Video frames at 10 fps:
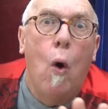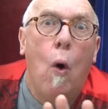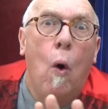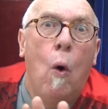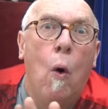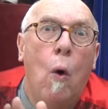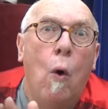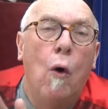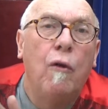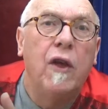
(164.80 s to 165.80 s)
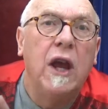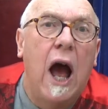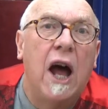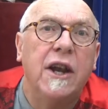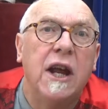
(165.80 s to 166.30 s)
all the
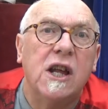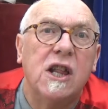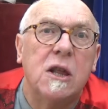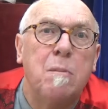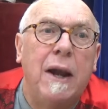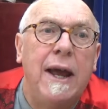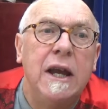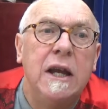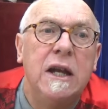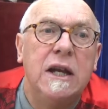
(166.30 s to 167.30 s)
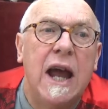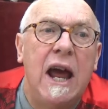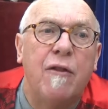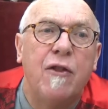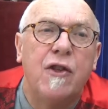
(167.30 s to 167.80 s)
unexplained
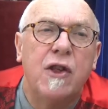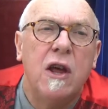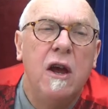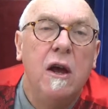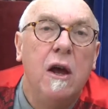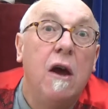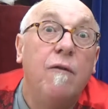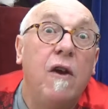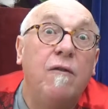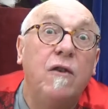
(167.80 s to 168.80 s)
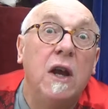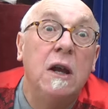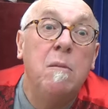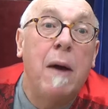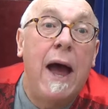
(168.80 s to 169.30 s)
deaths,
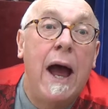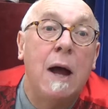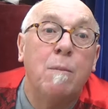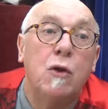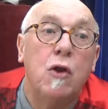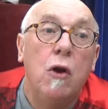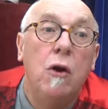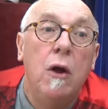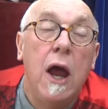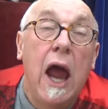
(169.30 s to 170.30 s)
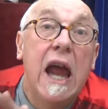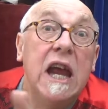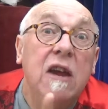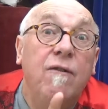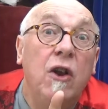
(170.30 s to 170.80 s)
15 perhaps,
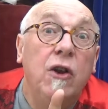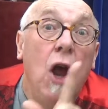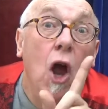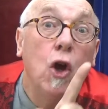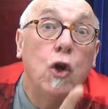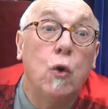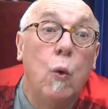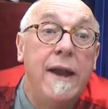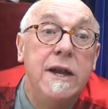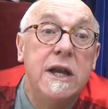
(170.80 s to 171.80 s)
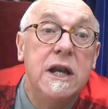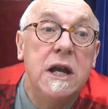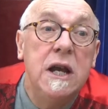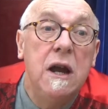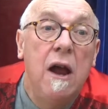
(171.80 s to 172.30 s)
even
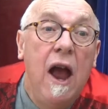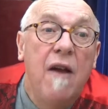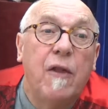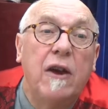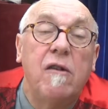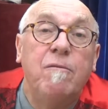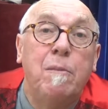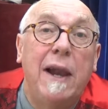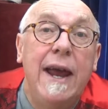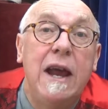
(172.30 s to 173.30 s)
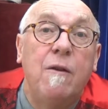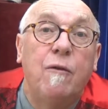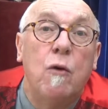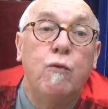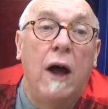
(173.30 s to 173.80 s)
20, that have
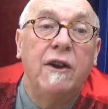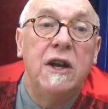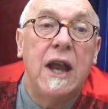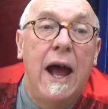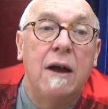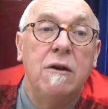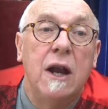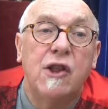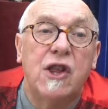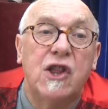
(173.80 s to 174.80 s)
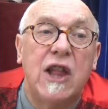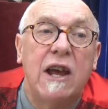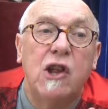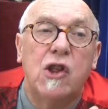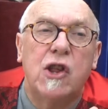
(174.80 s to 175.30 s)
plagued the run-down
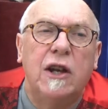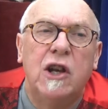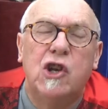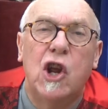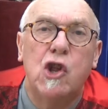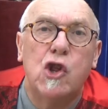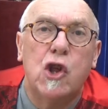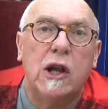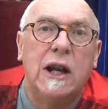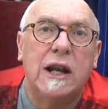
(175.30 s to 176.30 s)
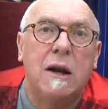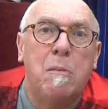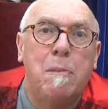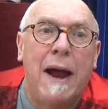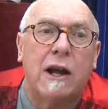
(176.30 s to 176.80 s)
estates and dingy little
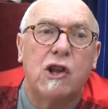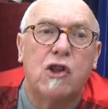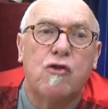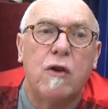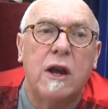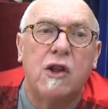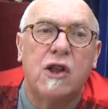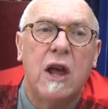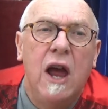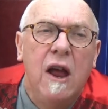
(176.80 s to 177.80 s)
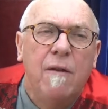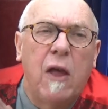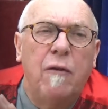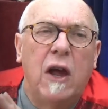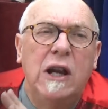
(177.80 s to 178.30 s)
back streets
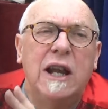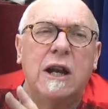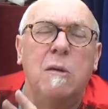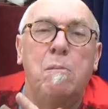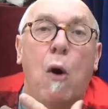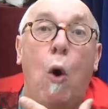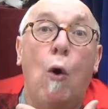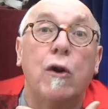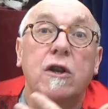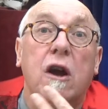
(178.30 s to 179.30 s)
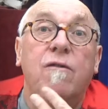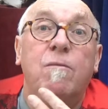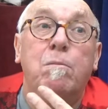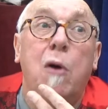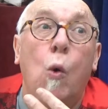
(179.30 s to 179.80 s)
that the little port of
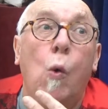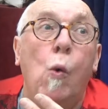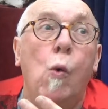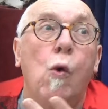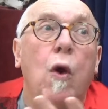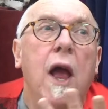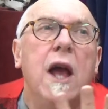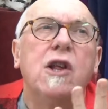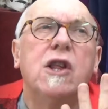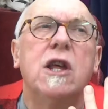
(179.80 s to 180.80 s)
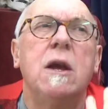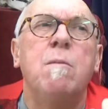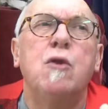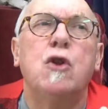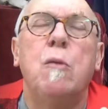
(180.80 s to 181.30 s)
Poole
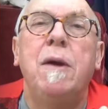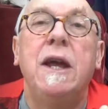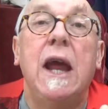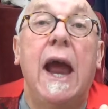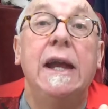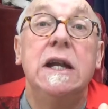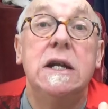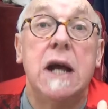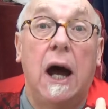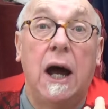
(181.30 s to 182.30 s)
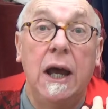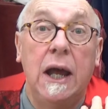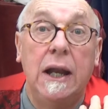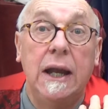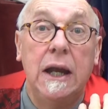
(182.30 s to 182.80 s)
seems to be
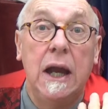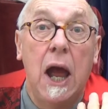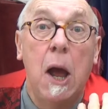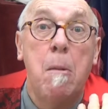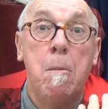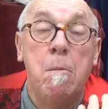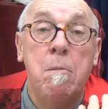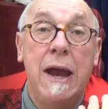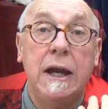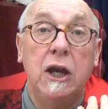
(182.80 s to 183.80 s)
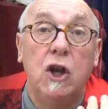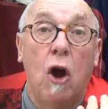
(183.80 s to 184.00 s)
entirely made